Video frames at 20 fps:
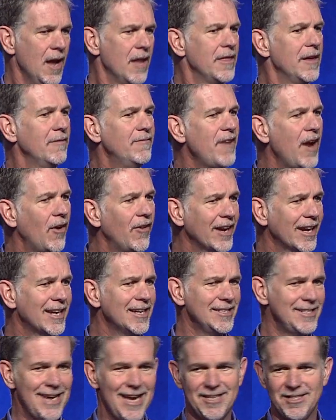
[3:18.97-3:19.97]
they're very
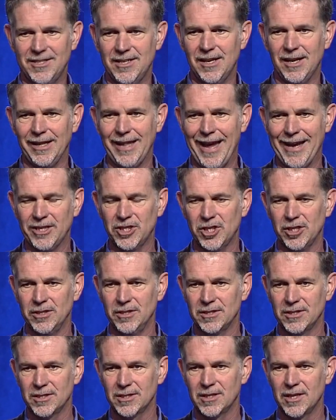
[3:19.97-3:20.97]
contested
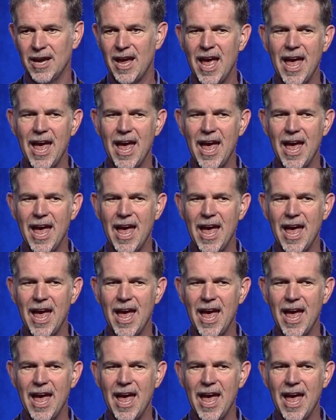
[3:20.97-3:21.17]
elections.